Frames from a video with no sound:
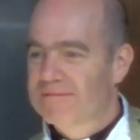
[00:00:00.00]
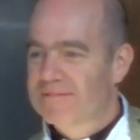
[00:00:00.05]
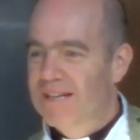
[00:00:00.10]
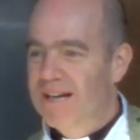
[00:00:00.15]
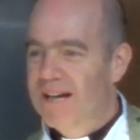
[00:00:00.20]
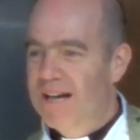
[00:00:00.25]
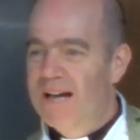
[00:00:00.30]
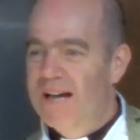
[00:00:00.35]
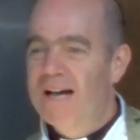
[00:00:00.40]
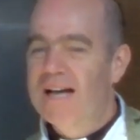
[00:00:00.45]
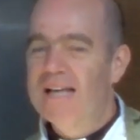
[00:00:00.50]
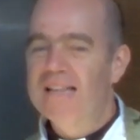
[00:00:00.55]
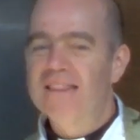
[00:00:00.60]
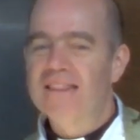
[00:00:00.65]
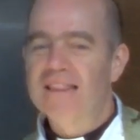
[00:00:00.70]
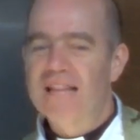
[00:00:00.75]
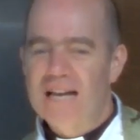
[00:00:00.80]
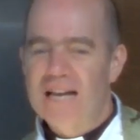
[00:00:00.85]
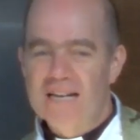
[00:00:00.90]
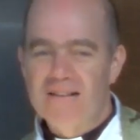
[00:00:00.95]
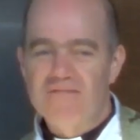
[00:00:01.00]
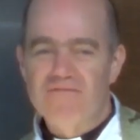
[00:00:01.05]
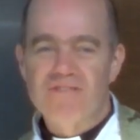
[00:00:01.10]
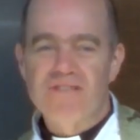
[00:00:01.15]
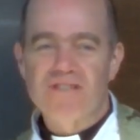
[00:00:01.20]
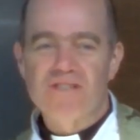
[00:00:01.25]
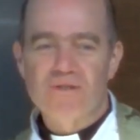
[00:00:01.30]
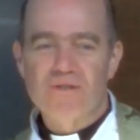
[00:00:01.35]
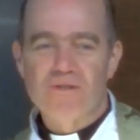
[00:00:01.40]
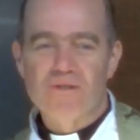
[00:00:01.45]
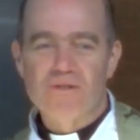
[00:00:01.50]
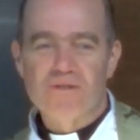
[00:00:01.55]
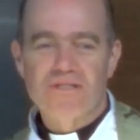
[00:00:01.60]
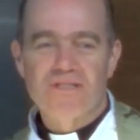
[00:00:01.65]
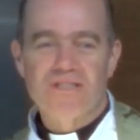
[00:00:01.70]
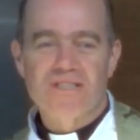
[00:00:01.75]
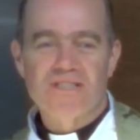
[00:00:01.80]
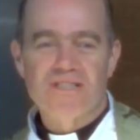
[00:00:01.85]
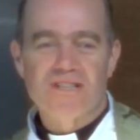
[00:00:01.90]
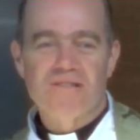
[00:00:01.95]
I love the torch
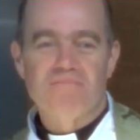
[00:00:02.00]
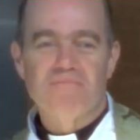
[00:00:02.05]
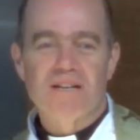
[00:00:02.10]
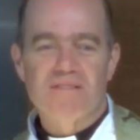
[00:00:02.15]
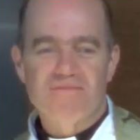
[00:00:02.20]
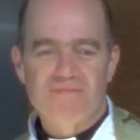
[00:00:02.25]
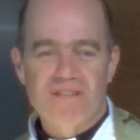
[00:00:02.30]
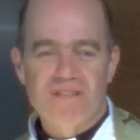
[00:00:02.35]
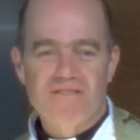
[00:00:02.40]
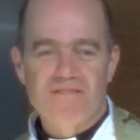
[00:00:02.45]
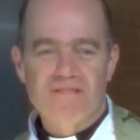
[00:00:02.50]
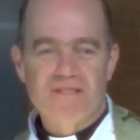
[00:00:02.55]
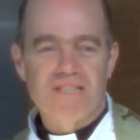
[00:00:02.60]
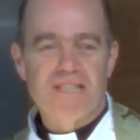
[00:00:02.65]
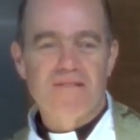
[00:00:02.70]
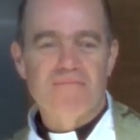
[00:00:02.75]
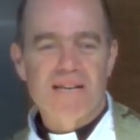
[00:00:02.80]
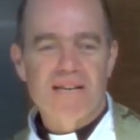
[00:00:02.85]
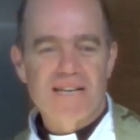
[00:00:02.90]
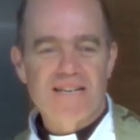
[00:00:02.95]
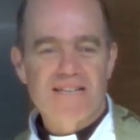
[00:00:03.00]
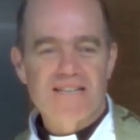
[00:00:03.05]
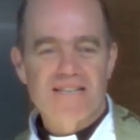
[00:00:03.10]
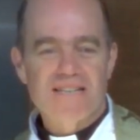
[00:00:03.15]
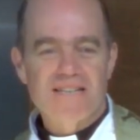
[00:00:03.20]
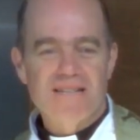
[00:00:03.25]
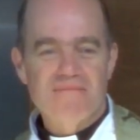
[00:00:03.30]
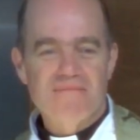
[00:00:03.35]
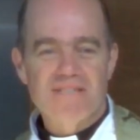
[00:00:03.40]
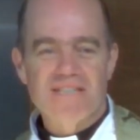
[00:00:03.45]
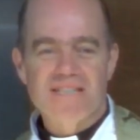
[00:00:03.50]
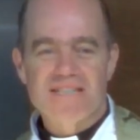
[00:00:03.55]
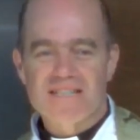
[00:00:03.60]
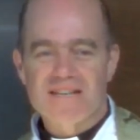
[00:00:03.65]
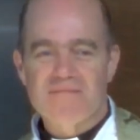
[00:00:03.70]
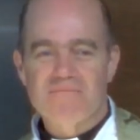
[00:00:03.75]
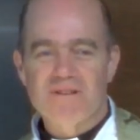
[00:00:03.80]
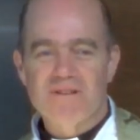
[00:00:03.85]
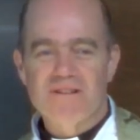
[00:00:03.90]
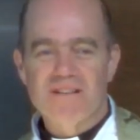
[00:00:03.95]
that's on my phone, because the amount of times that you're
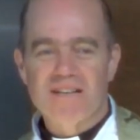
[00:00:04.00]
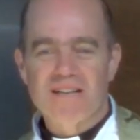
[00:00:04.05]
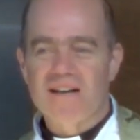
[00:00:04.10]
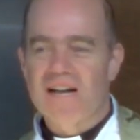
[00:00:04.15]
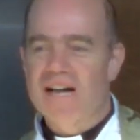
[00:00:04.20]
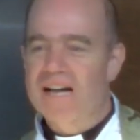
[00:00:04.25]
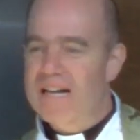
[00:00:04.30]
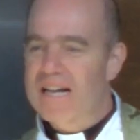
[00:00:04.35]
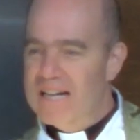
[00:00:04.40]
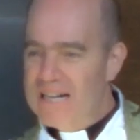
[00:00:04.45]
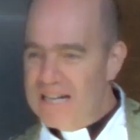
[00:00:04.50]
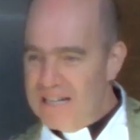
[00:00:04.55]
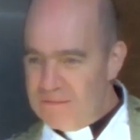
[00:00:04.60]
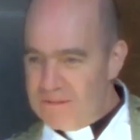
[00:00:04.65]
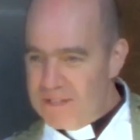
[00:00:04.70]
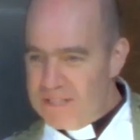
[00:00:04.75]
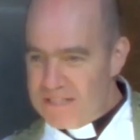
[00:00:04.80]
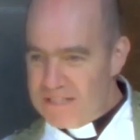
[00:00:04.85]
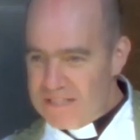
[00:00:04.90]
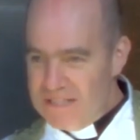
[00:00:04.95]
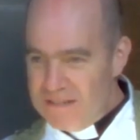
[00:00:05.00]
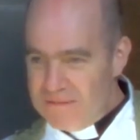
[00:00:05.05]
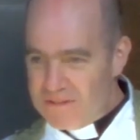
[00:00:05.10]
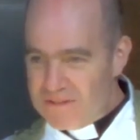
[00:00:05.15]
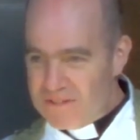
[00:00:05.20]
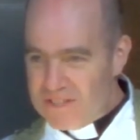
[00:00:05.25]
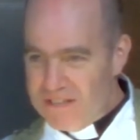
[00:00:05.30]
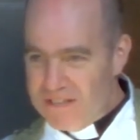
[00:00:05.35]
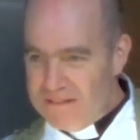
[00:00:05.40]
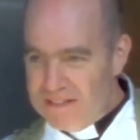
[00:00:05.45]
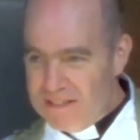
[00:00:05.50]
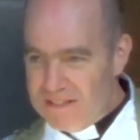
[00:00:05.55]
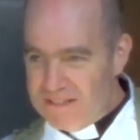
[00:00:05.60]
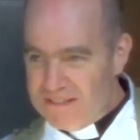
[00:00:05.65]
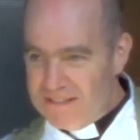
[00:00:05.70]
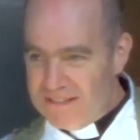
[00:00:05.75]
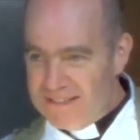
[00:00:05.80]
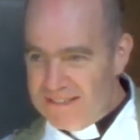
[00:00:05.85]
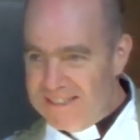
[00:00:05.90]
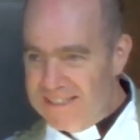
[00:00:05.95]
somewhere and going, I can't quite see what's going
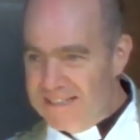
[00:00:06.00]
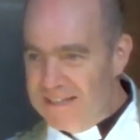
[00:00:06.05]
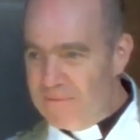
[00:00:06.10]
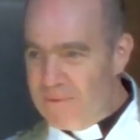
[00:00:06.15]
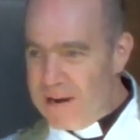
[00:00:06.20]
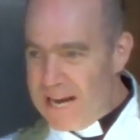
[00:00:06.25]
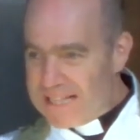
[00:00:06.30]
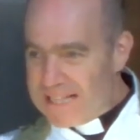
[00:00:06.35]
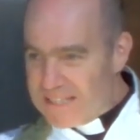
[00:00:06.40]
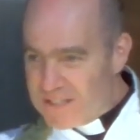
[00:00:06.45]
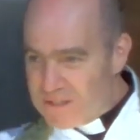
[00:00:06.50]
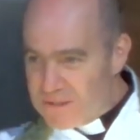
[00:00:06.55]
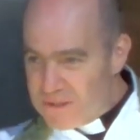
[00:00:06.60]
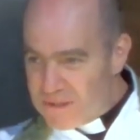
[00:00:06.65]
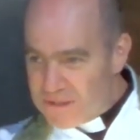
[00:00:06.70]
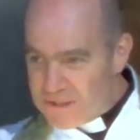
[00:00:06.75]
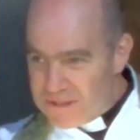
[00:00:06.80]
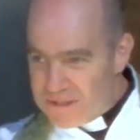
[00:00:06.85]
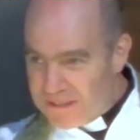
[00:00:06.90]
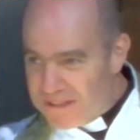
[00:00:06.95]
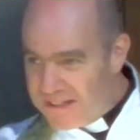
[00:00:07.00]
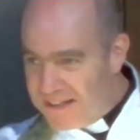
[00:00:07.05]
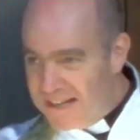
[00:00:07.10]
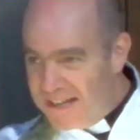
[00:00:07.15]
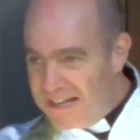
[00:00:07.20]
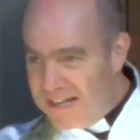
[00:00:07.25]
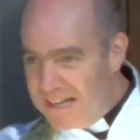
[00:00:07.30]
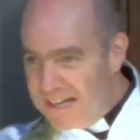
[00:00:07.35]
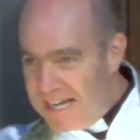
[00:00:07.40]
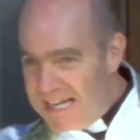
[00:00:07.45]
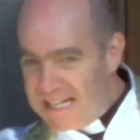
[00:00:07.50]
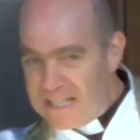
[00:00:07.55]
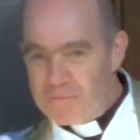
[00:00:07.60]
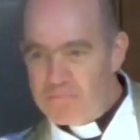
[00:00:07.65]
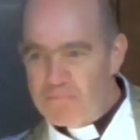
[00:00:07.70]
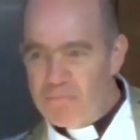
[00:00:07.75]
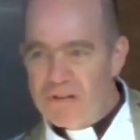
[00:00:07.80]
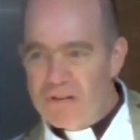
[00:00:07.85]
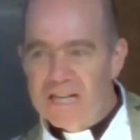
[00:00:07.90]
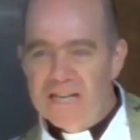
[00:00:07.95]
on, and then you whack the torch on, and it's
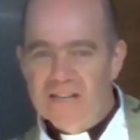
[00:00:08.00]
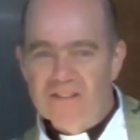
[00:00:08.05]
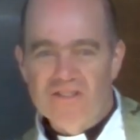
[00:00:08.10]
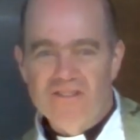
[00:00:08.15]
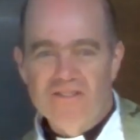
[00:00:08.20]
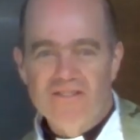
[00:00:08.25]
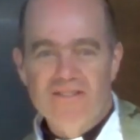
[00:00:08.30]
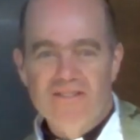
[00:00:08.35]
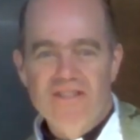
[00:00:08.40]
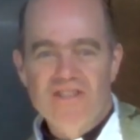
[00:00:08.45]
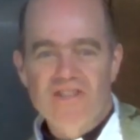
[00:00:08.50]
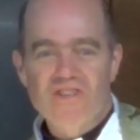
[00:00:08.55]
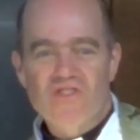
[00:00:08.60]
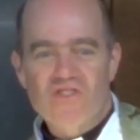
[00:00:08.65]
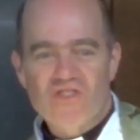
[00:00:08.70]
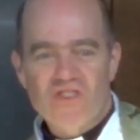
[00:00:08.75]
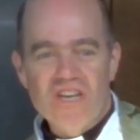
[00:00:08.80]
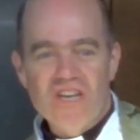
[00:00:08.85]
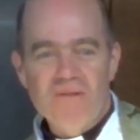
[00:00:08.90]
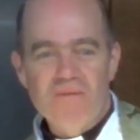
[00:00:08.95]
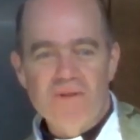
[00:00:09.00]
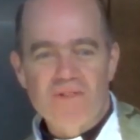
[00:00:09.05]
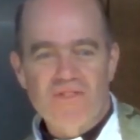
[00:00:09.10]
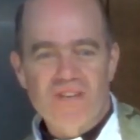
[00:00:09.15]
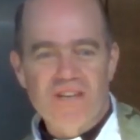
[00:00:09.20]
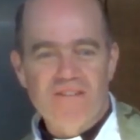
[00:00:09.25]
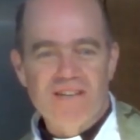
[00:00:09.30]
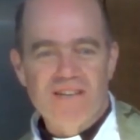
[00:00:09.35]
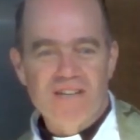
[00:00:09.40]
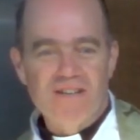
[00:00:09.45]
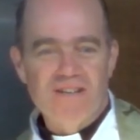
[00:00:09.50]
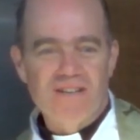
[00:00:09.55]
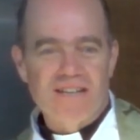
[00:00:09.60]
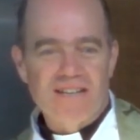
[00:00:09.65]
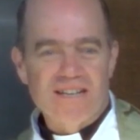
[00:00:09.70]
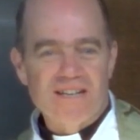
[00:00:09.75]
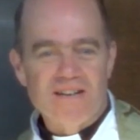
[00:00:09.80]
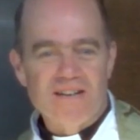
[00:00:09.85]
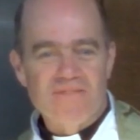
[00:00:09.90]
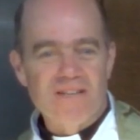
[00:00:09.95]
brilliant. You can see what's going on. I
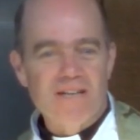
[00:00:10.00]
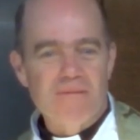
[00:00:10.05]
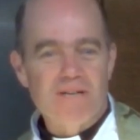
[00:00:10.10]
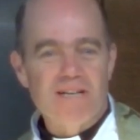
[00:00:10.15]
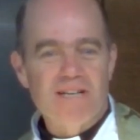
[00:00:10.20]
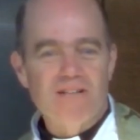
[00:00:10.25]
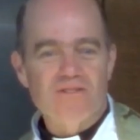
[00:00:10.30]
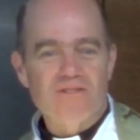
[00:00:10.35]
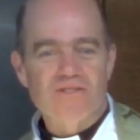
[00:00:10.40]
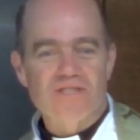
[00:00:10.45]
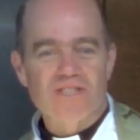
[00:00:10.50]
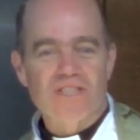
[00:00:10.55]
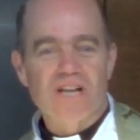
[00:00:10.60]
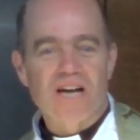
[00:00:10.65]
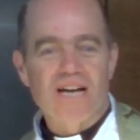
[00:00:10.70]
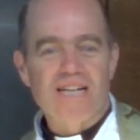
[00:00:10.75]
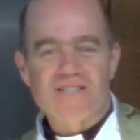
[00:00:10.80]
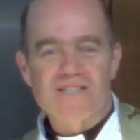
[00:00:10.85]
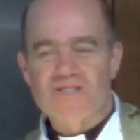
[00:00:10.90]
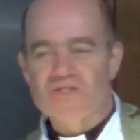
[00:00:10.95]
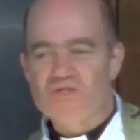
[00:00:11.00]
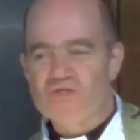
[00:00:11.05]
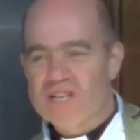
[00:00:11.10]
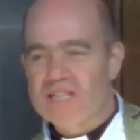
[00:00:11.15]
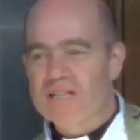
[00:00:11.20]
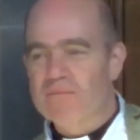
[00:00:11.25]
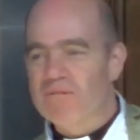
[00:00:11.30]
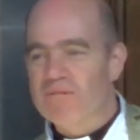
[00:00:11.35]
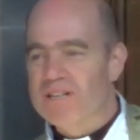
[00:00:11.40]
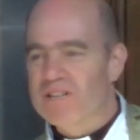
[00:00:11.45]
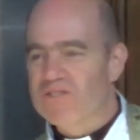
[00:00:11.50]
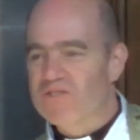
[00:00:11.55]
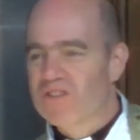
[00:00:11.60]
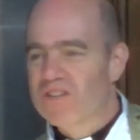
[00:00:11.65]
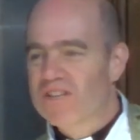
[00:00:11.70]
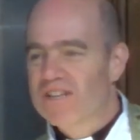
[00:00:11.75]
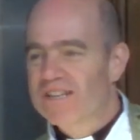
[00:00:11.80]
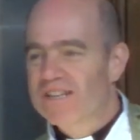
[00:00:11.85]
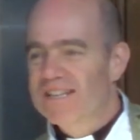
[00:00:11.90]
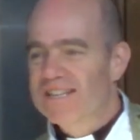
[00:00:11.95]
don't know if anybody else delights and celebrates
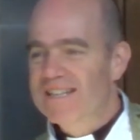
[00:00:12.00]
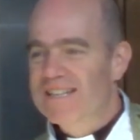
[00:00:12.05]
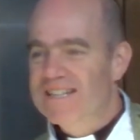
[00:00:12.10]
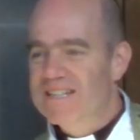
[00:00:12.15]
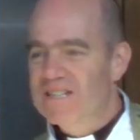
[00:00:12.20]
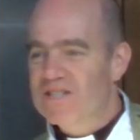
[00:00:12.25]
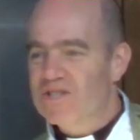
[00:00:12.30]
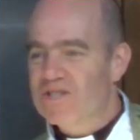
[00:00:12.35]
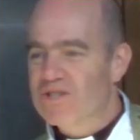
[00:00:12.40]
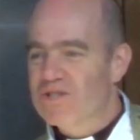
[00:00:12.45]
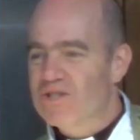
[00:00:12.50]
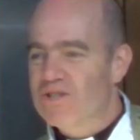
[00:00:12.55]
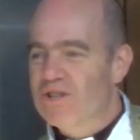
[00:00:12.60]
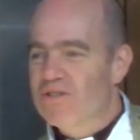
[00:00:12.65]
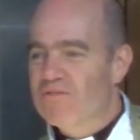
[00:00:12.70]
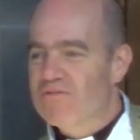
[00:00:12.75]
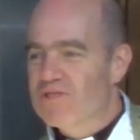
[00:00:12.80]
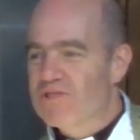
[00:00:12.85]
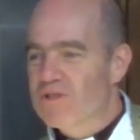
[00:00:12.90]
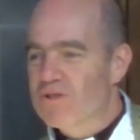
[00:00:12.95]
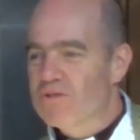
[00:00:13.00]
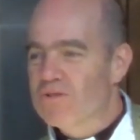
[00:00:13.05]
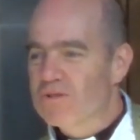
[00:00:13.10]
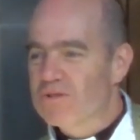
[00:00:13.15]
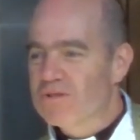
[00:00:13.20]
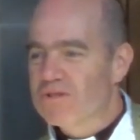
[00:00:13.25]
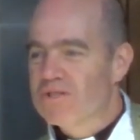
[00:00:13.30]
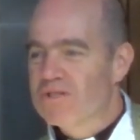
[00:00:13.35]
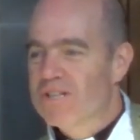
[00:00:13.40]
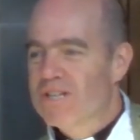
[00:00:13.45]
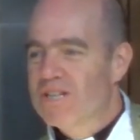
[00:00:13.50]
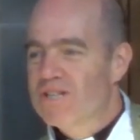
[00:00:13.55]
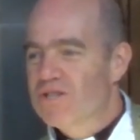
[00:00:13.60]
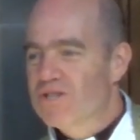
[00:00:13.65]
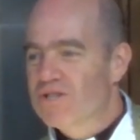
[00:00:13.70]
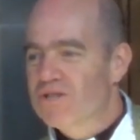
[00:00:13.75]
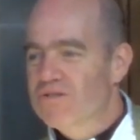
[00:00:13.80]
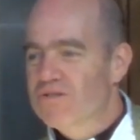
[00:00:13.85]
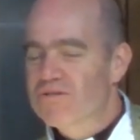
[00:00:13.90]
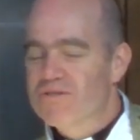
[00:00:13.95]
in the addition of the torch
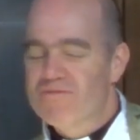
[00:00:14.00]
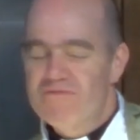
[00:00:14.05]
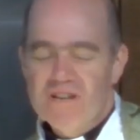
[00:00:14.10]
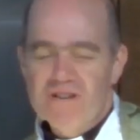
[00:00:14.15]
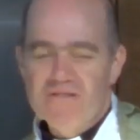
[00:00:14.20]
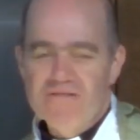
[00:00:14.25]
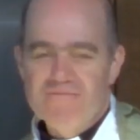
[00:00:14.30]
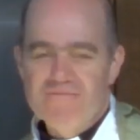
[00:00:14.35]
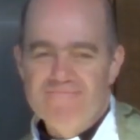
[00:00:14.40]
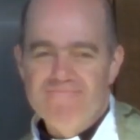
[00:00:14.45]
to the phone.